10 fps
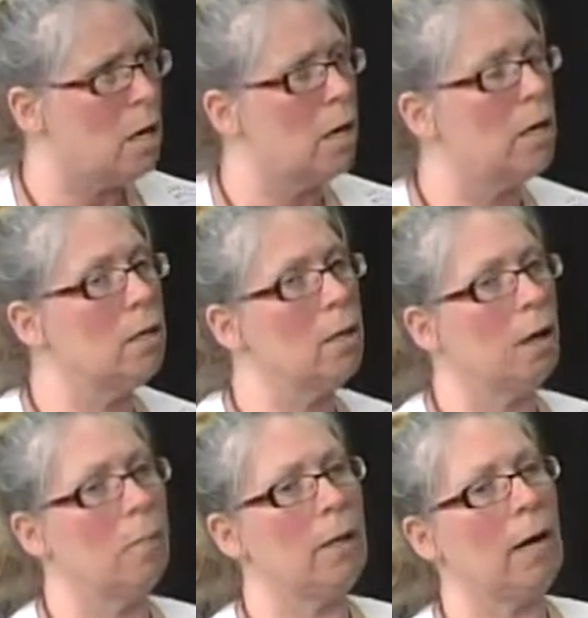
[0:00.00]
And
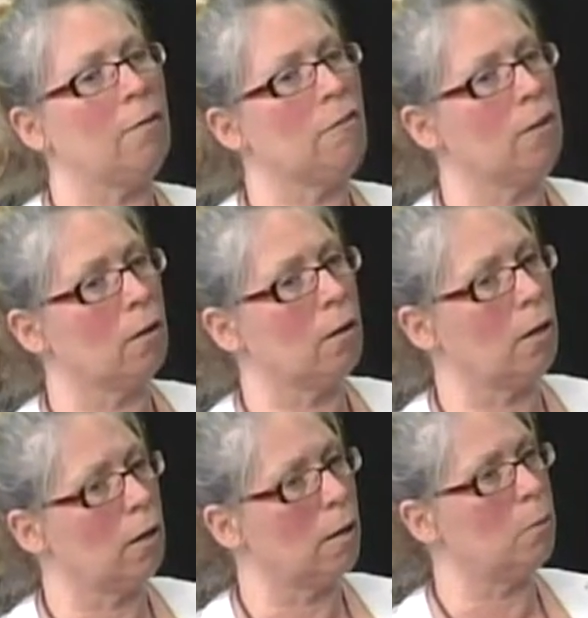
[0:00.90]
I feel
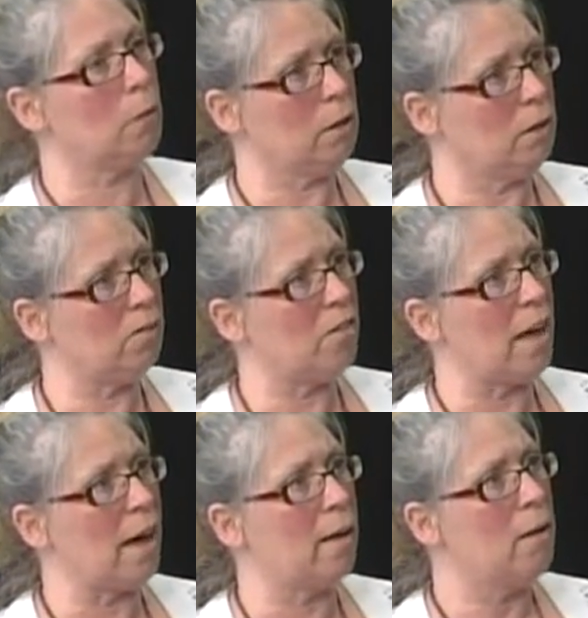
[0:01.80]
and I believe
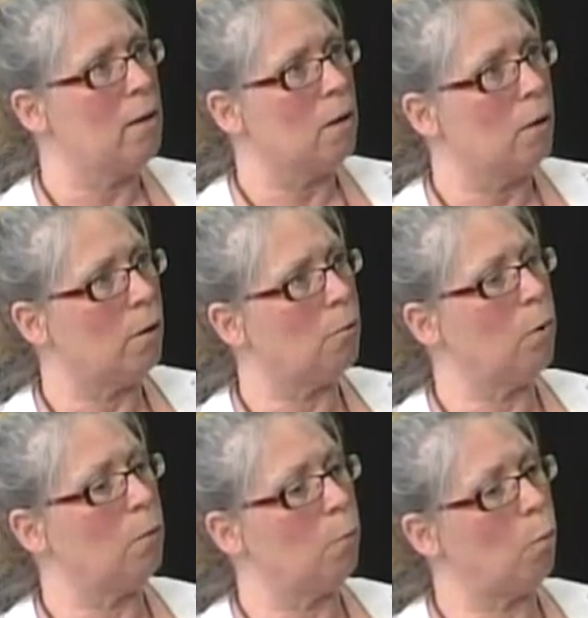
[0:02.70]
that
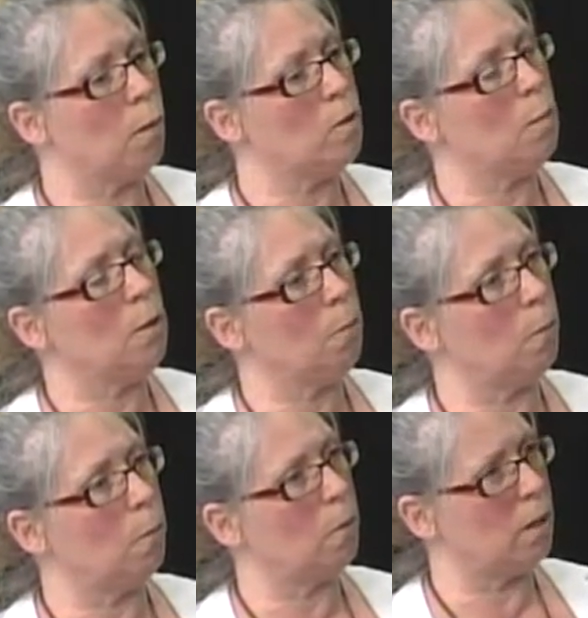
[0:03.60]
once
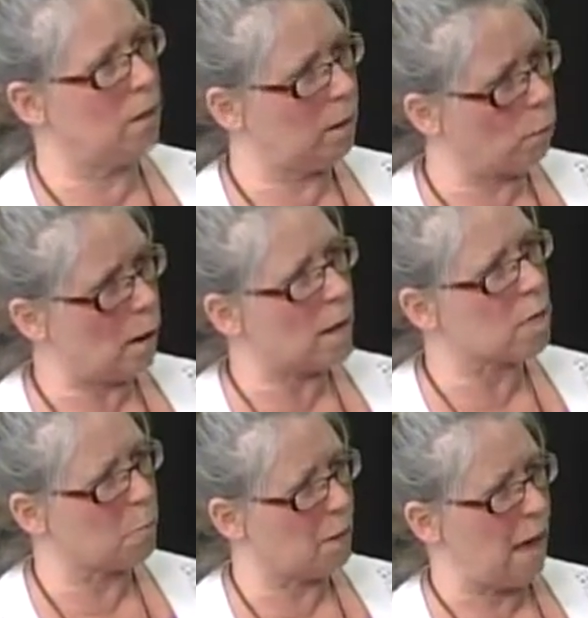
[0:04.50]
people
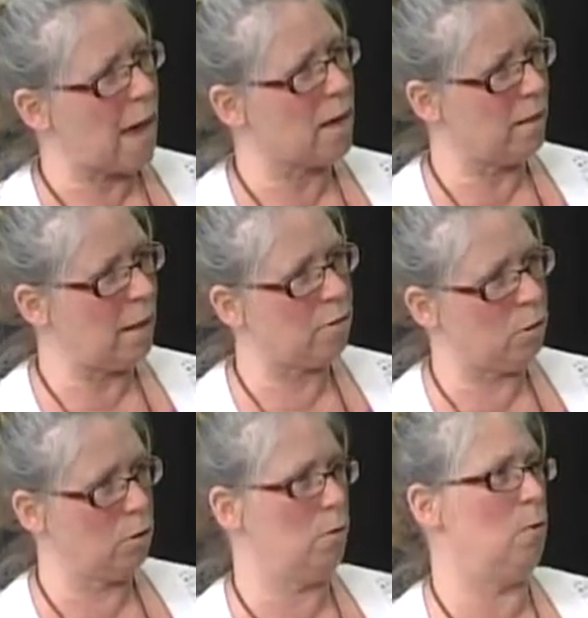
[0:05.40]
grasp that and they have a
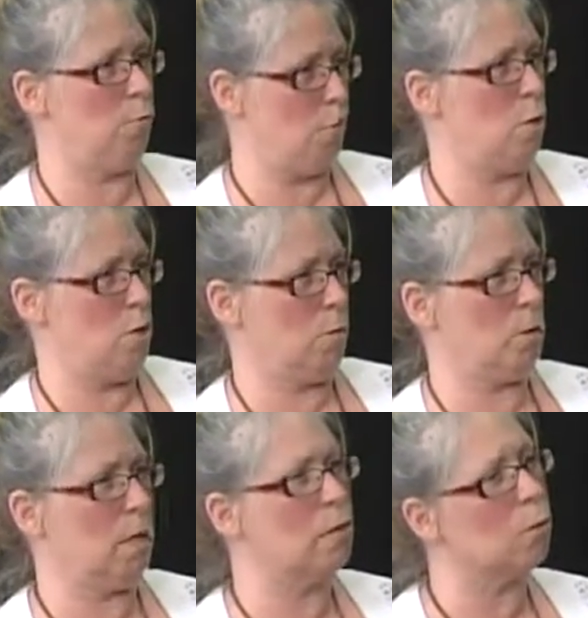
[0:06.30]
good
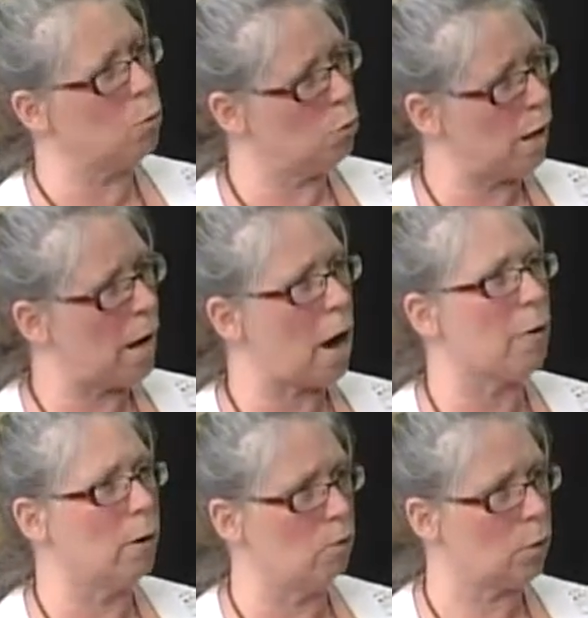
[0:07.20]
sense of who they
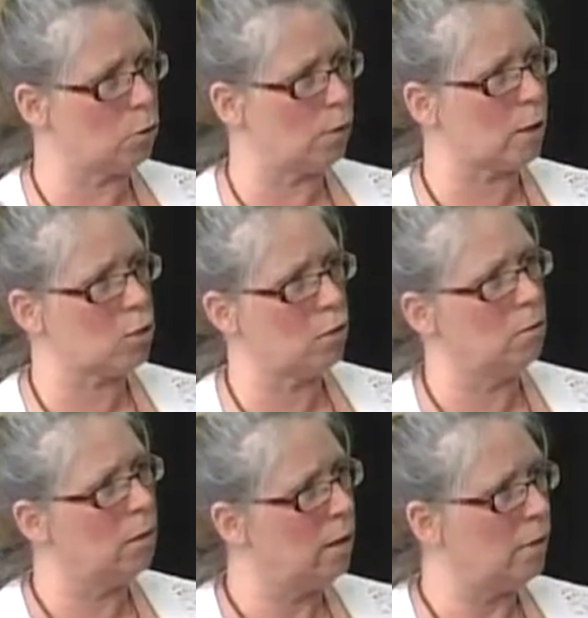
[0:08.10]
are and what direction
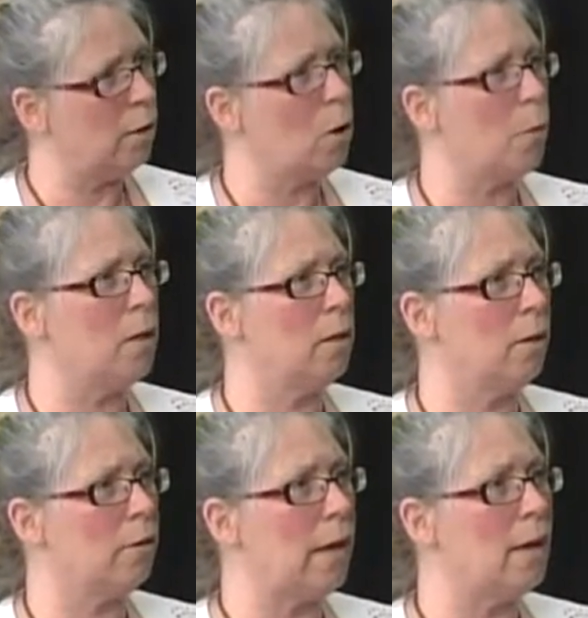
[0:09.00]
they're going in
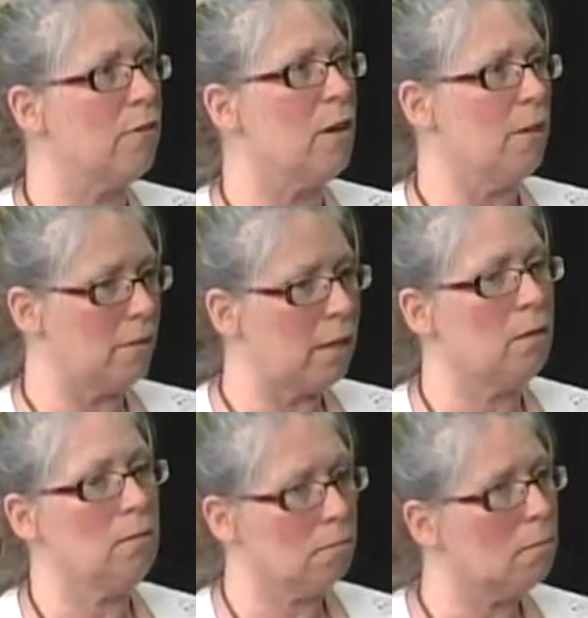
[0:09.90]
their life,
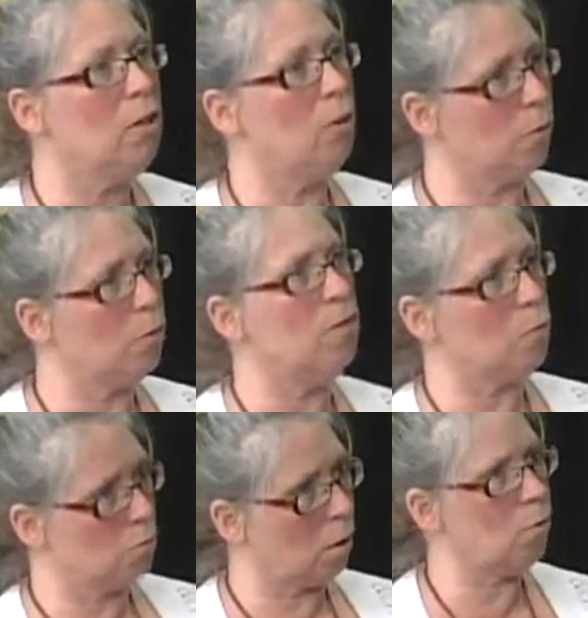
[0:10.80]
then
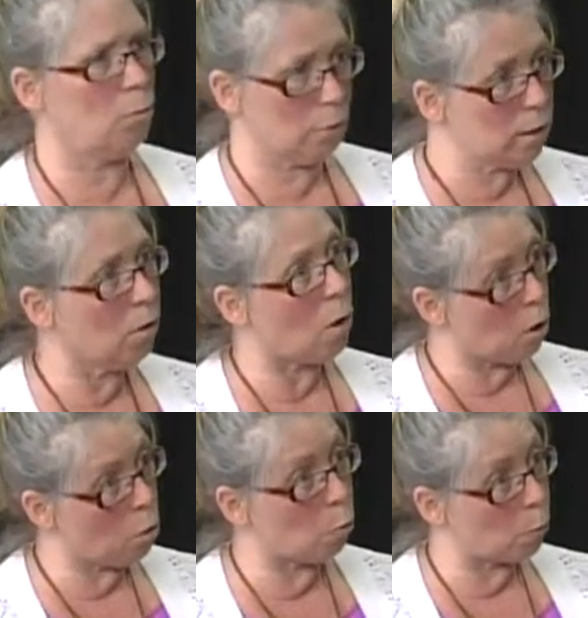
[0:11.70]
there's a real
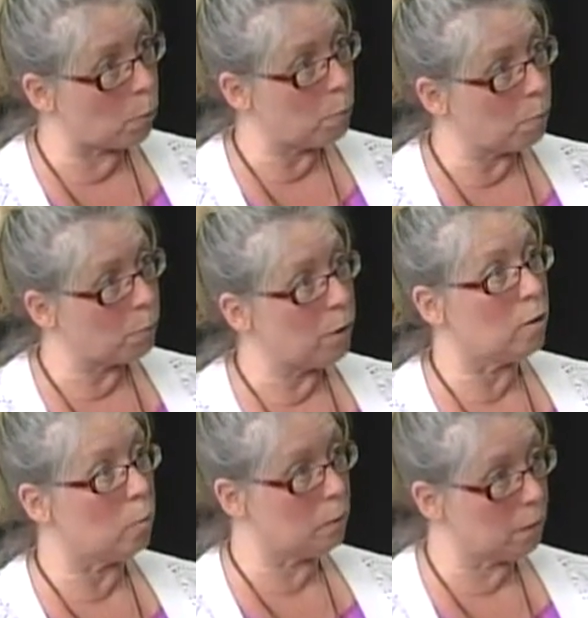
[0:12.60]
hope that
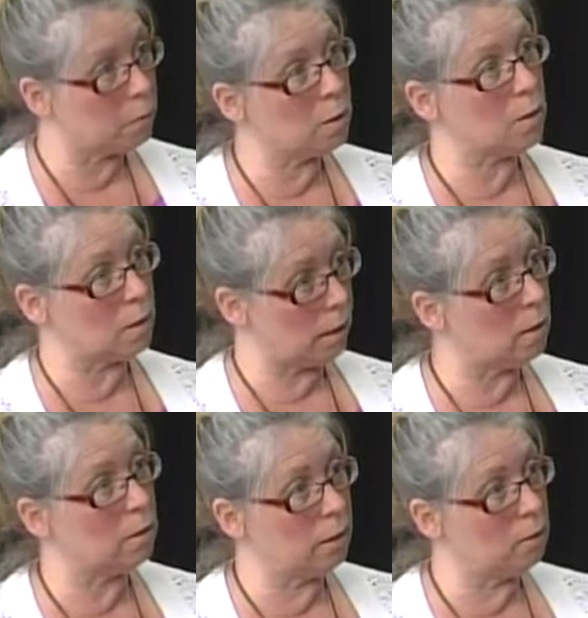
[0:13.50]
they'll be able to stay
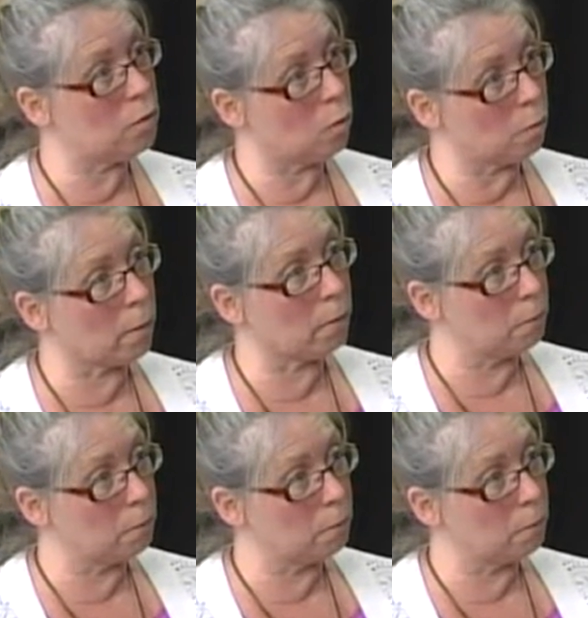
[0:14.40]
clean and sober.